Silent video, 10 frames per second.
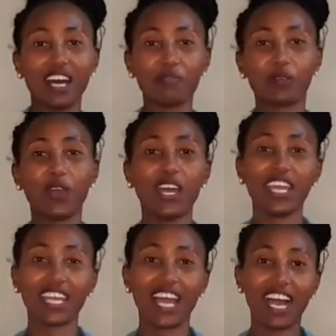I'm
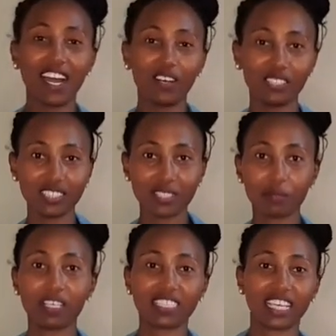going out.
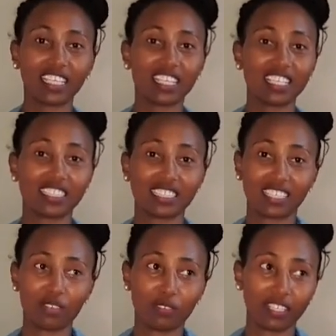My son is sitting
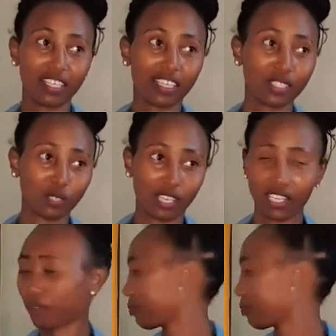over there, that's why I keep